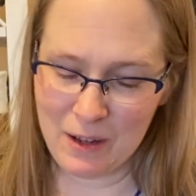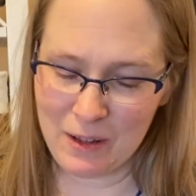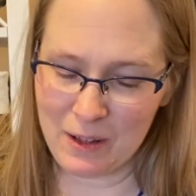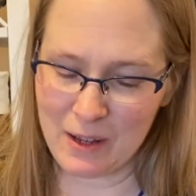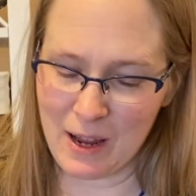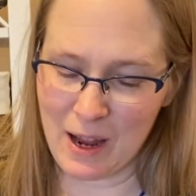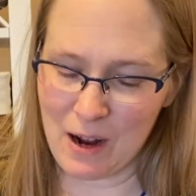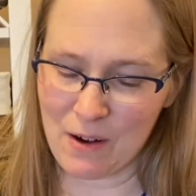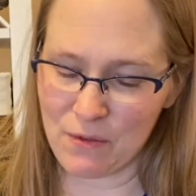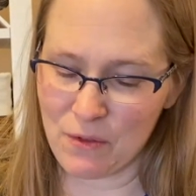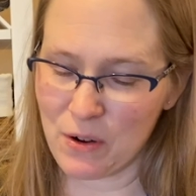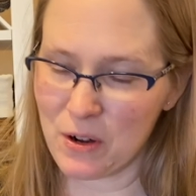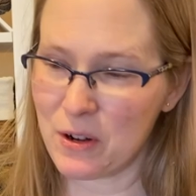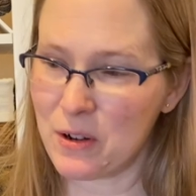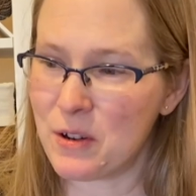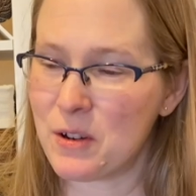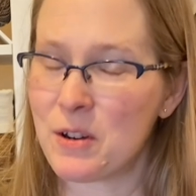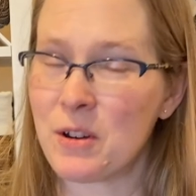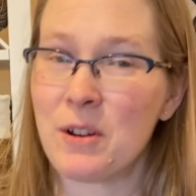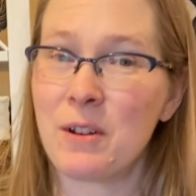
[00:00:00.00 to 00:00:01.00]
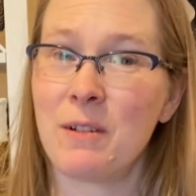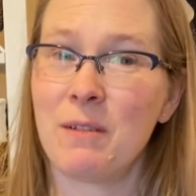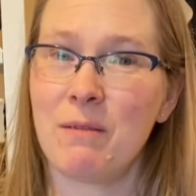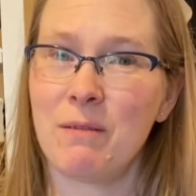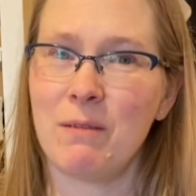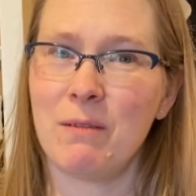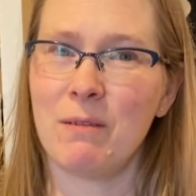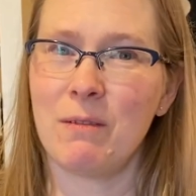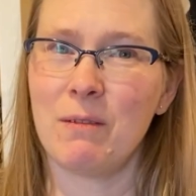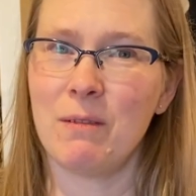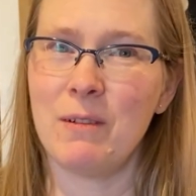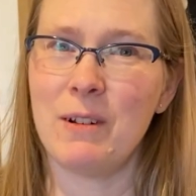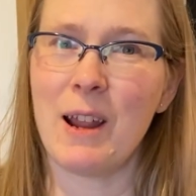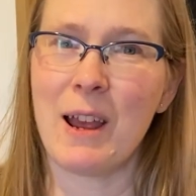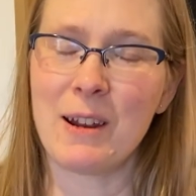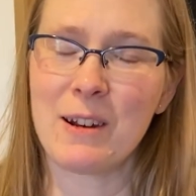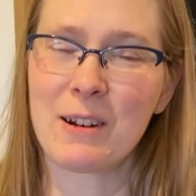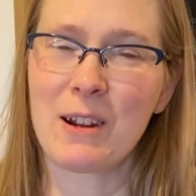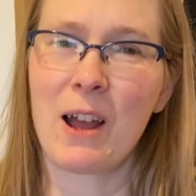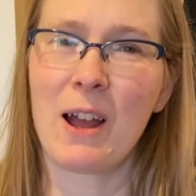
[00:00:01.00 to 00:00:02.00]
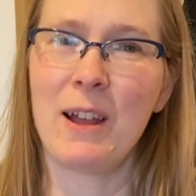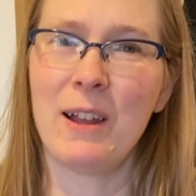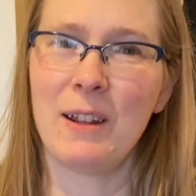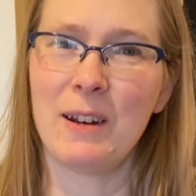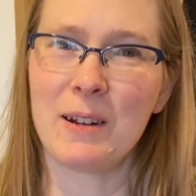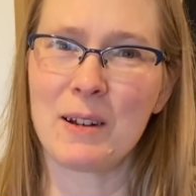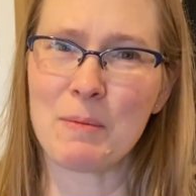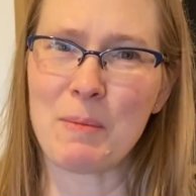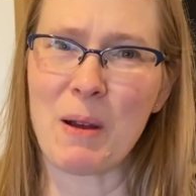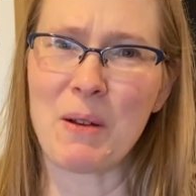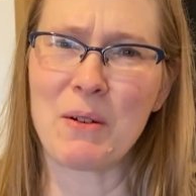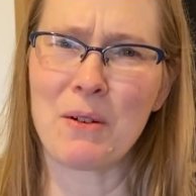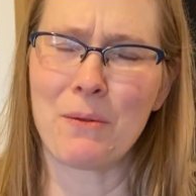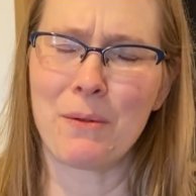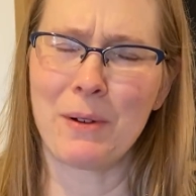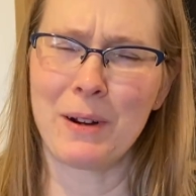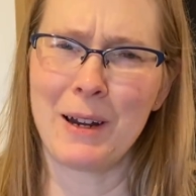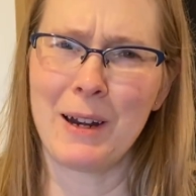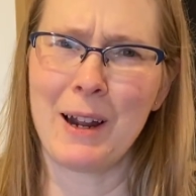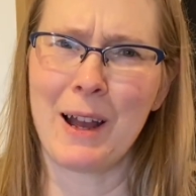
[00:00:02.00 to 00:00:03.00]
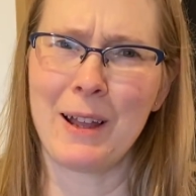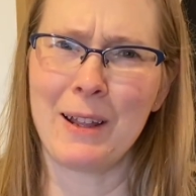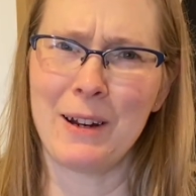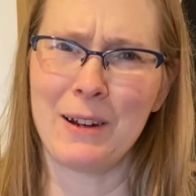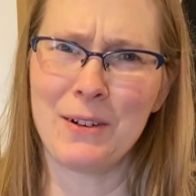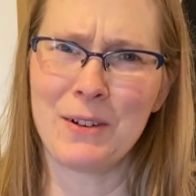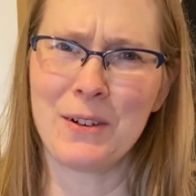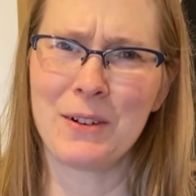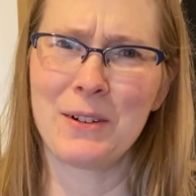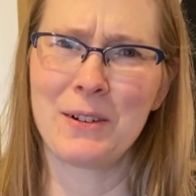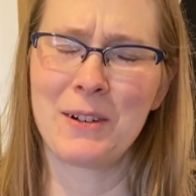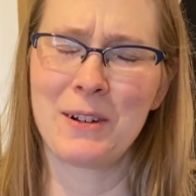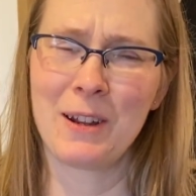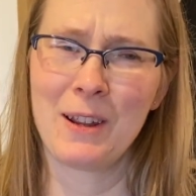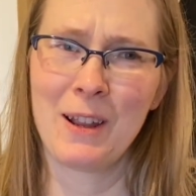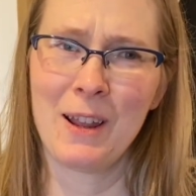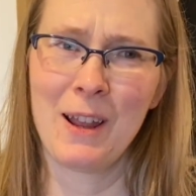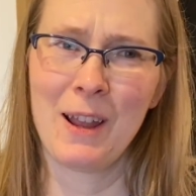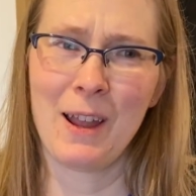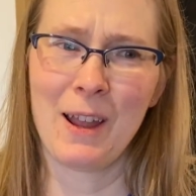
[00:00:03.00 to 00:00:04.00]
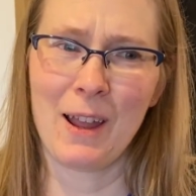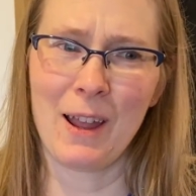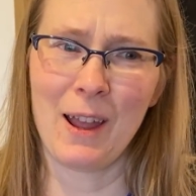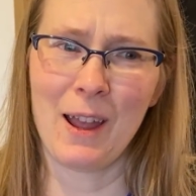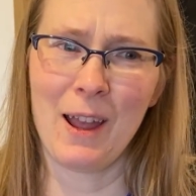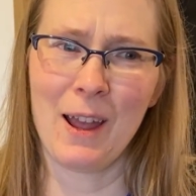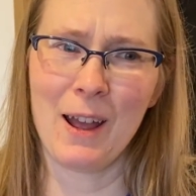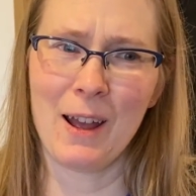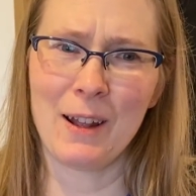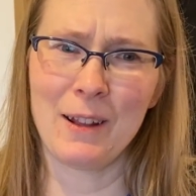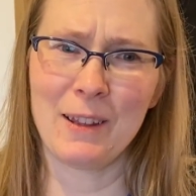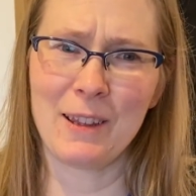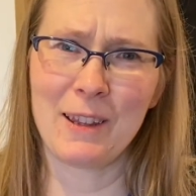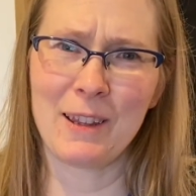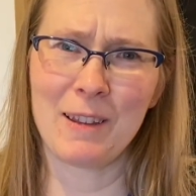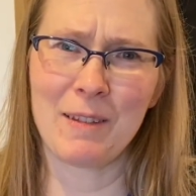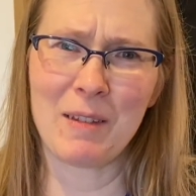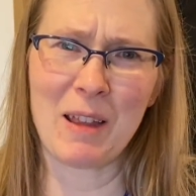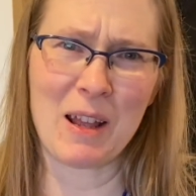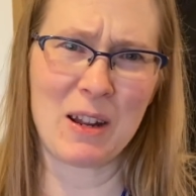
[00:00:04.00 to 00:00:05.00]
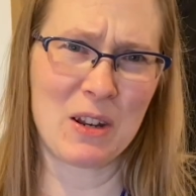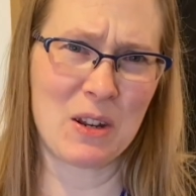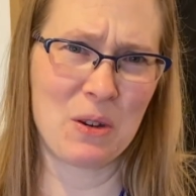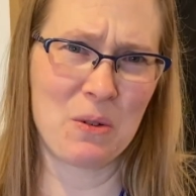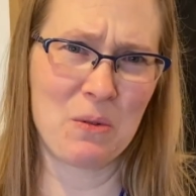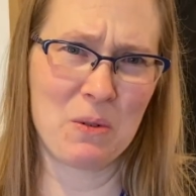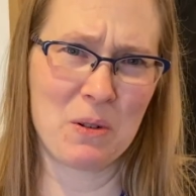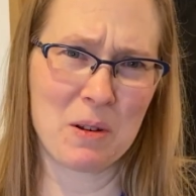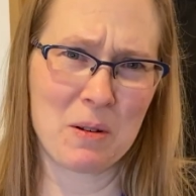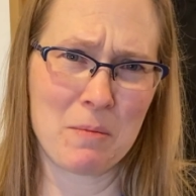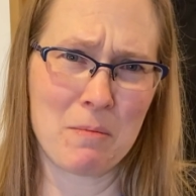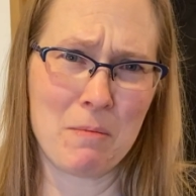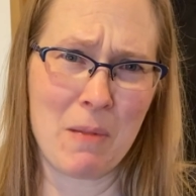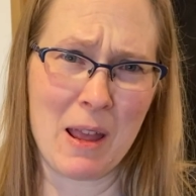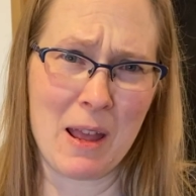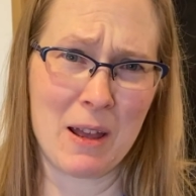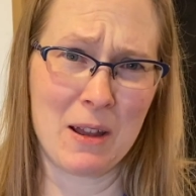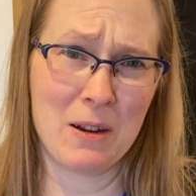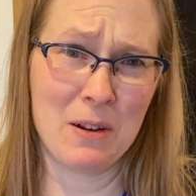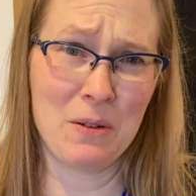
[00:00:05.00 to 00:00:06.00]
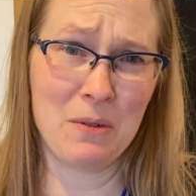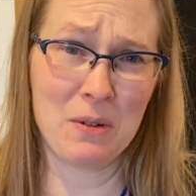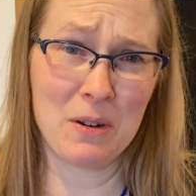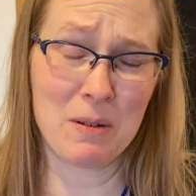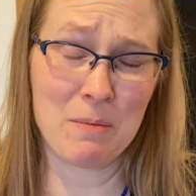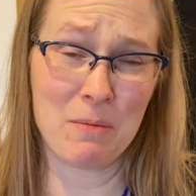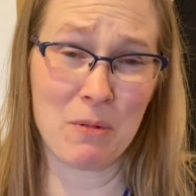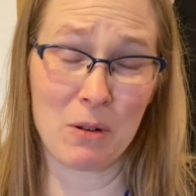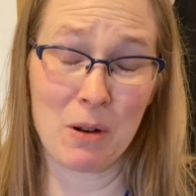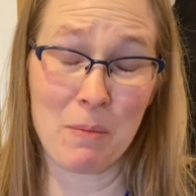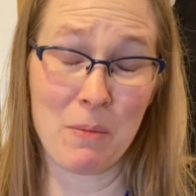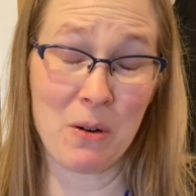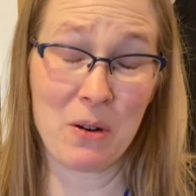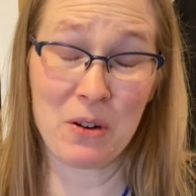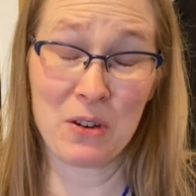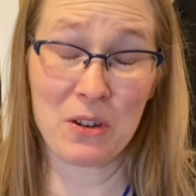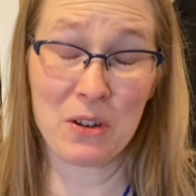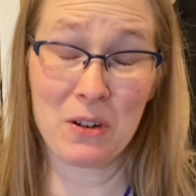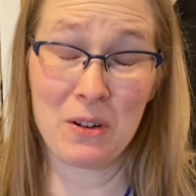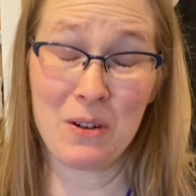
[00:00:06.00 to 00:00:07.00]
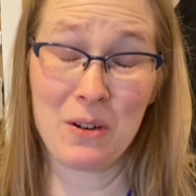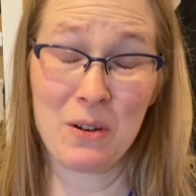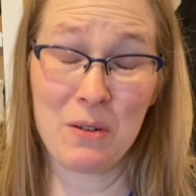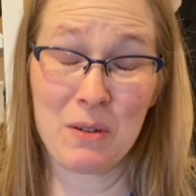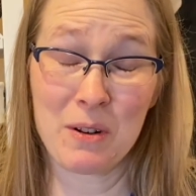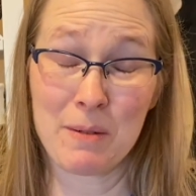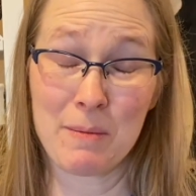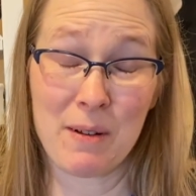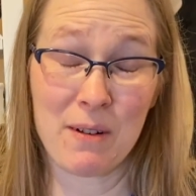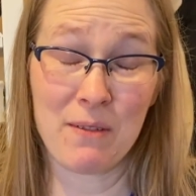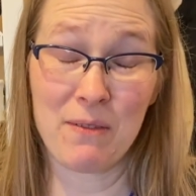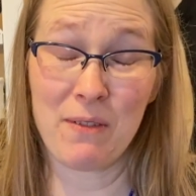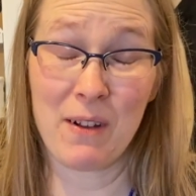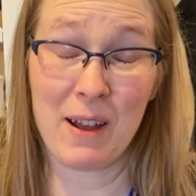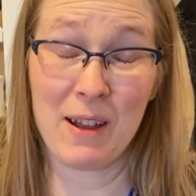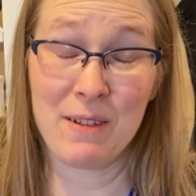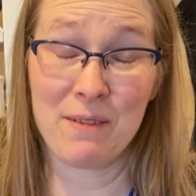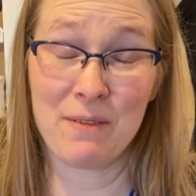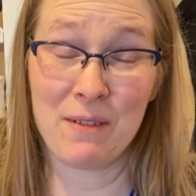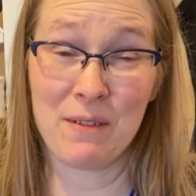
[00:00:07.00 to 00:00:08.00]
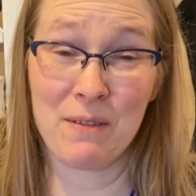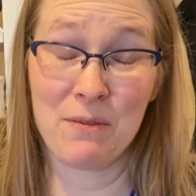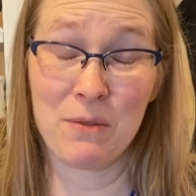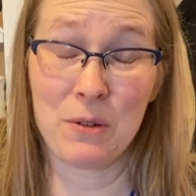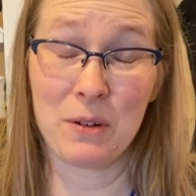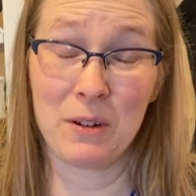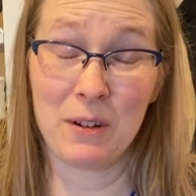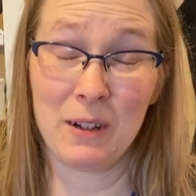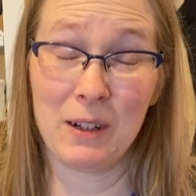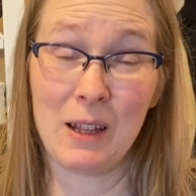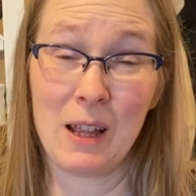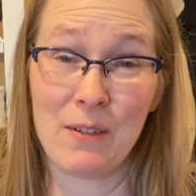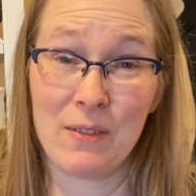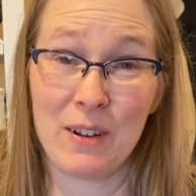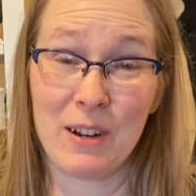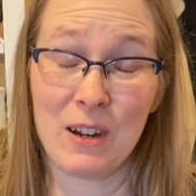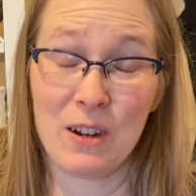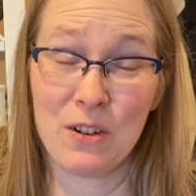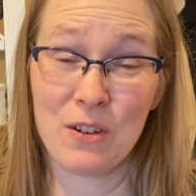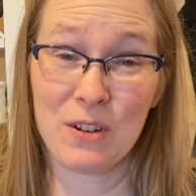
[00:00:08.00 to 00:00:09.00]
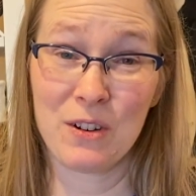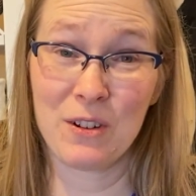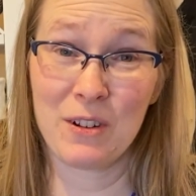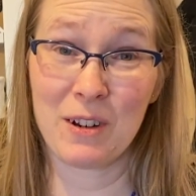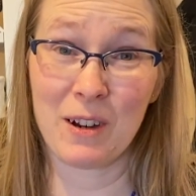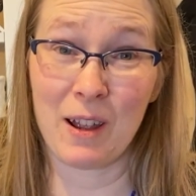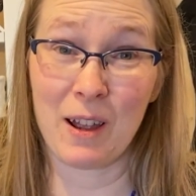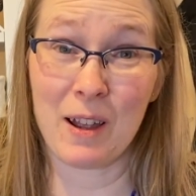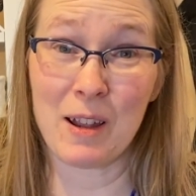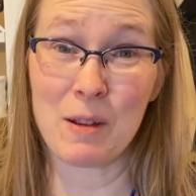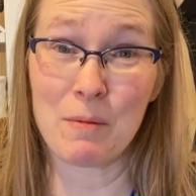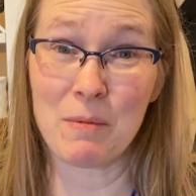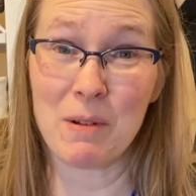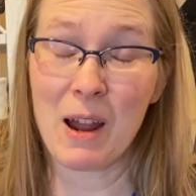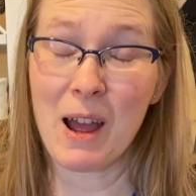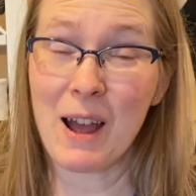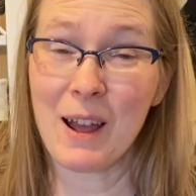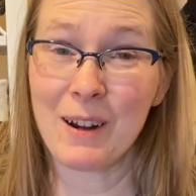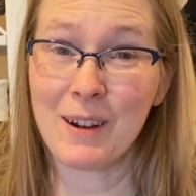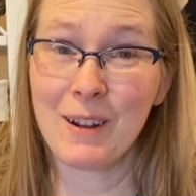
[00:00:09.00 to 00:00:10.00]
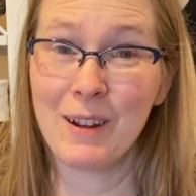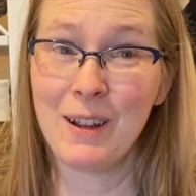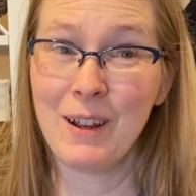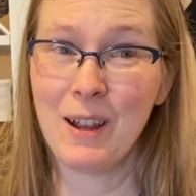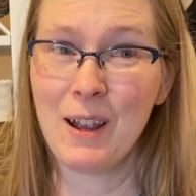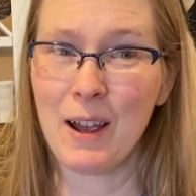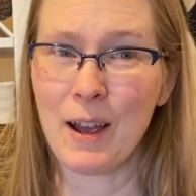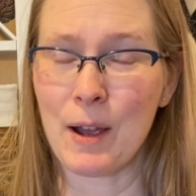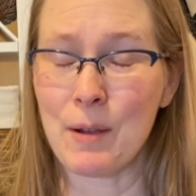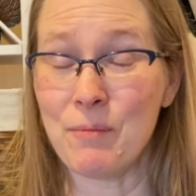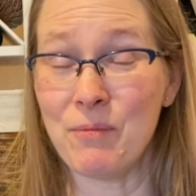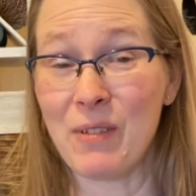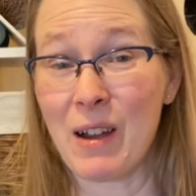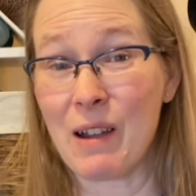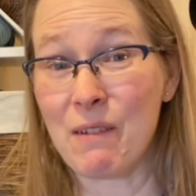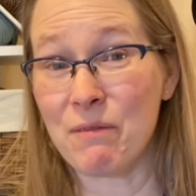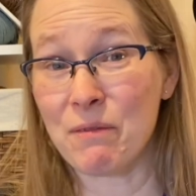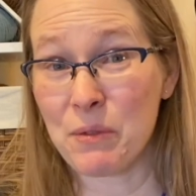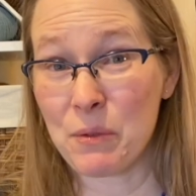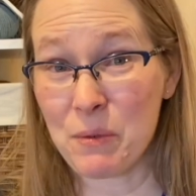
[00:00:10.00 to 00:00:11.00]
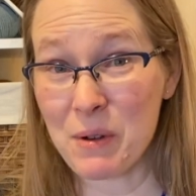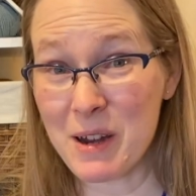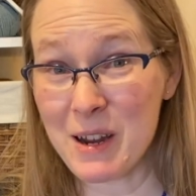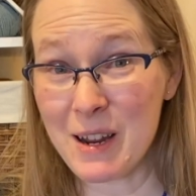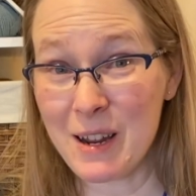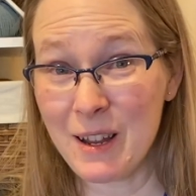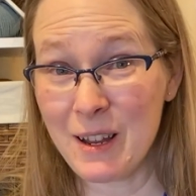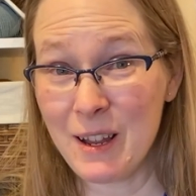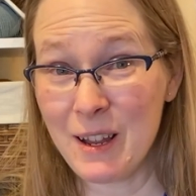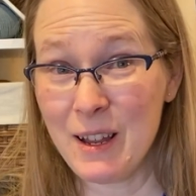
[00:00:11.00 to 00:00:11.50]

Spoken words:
The average desk height is about 29 inches, and that suits a man or a person who is about 5 foot 11 inches. I am not. I'm 5'3".